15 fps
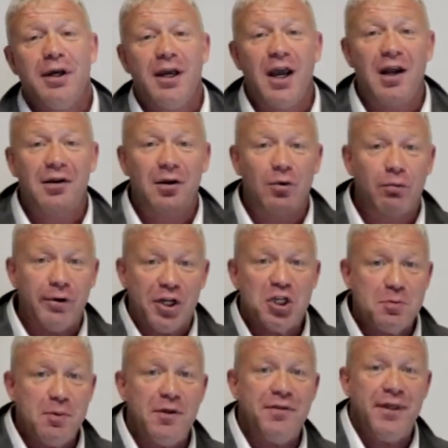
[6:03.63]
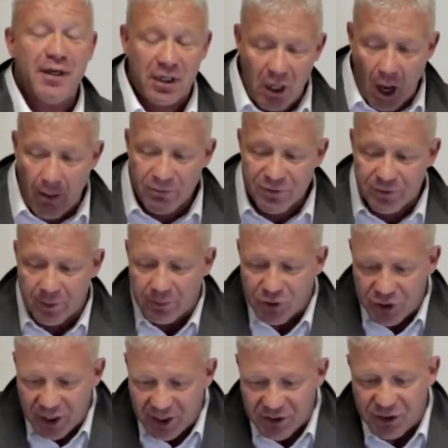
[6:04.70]
and enrichment that comes from
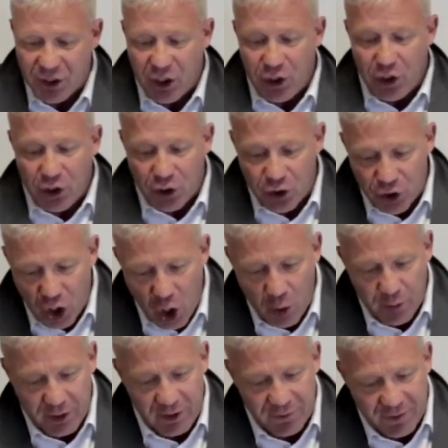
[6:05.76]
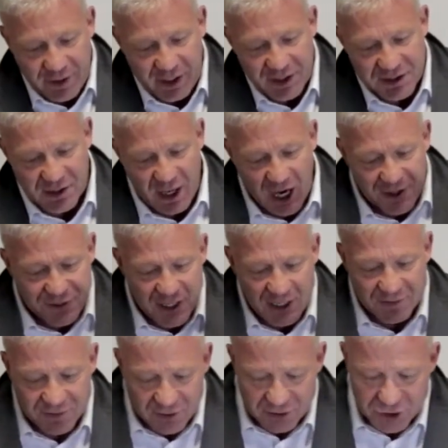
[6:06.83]
just knowing things. And I
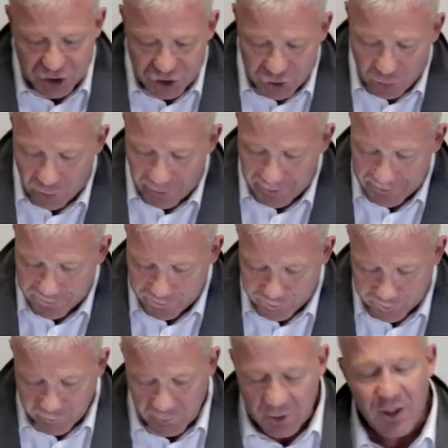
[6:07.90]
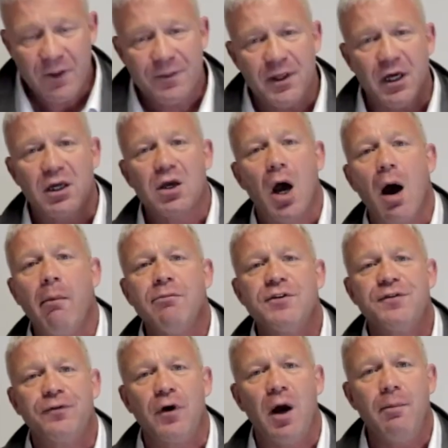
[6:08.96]
think this joy that comes
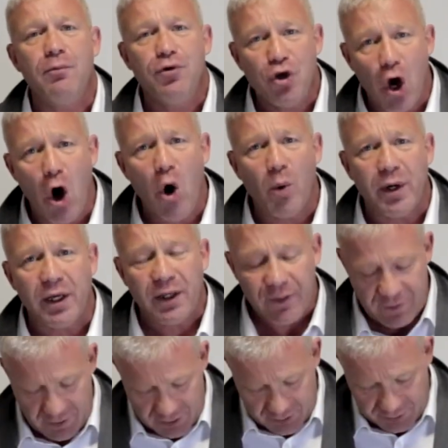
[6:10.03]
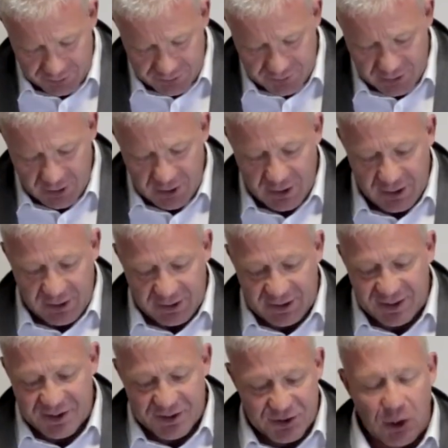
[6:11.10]
from knowing things
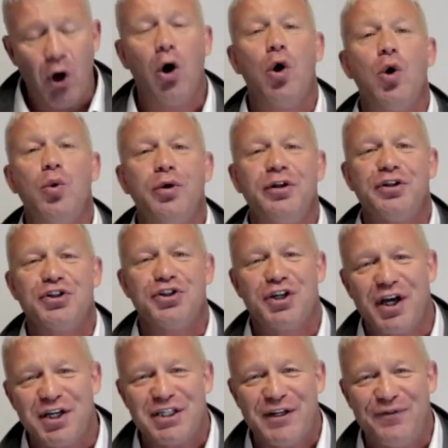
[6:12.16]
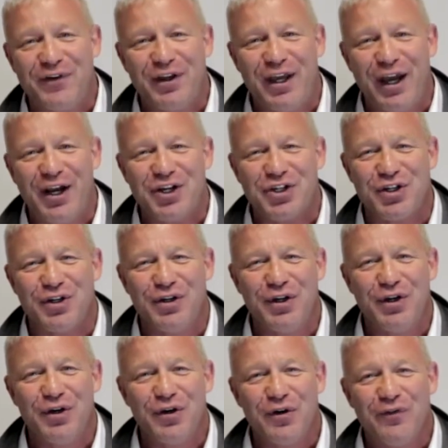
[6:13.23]
is its own justification
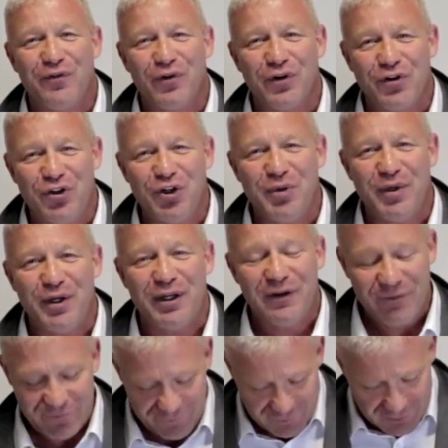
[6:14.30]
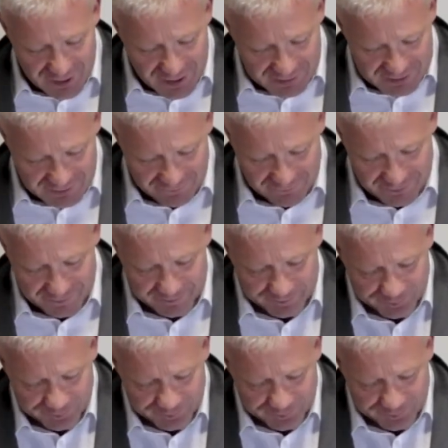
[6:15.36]
for doing philosophy.